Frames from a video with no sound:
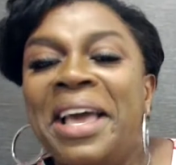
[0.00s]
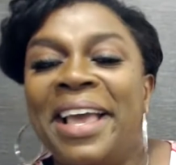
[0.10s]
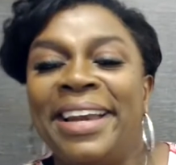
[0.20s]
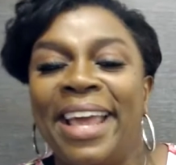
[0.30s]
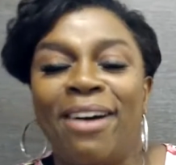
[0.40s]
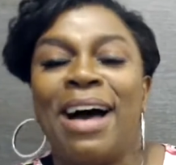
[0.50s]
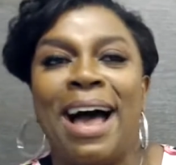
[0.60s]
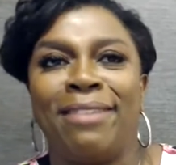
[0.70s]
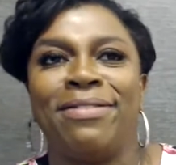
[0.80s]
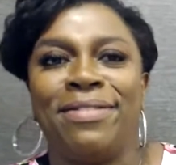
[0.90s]
and now
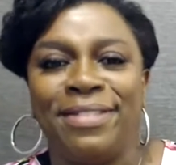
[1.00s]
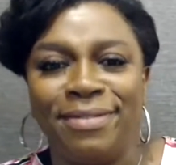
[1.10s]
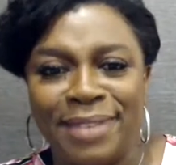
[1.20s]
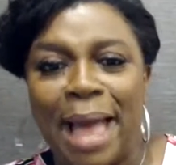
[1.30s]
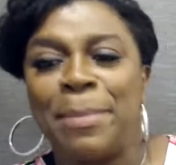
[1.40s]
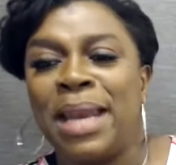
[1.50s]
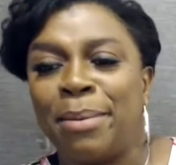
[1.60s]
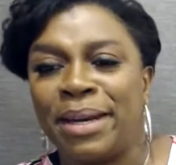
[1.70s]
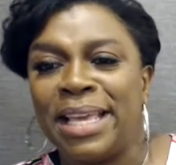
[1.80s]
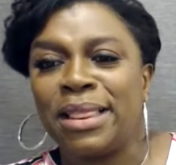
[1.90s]
I've not been
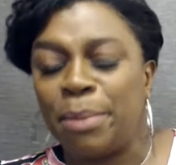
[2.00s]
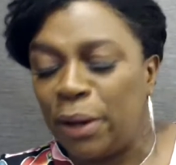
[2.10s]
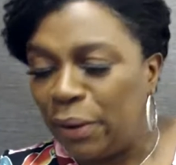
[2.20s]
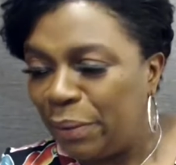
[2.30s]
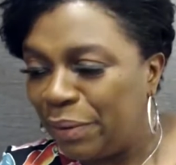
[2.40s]
able to hit the ball.